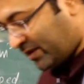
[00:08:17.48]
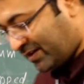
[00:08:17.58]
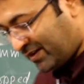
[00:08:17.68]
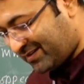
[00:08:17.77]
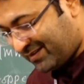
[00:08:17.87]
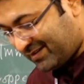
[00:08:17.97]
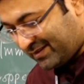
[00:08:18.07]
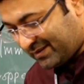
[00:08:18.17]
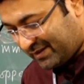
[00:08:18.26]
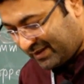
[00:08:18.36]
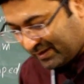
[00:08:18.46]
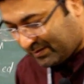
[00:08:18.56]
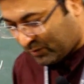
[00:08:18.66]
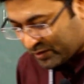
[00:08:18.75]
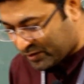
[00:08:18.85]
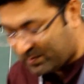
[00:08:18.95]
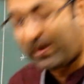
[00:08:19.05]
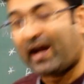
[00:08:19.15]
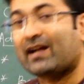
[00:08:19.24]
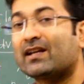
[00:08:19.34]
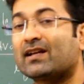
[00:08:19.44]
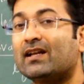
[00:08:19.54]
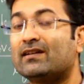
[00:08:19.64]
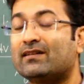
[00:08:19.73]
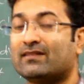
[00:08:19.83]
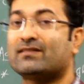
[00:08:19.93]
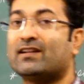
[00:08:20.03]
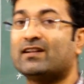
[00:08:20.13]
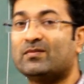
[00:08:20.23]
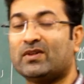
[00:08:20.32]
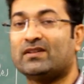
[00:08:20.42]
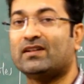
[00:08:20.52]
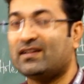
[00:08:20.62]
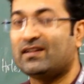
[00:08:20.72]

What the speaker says: or the most practically tested method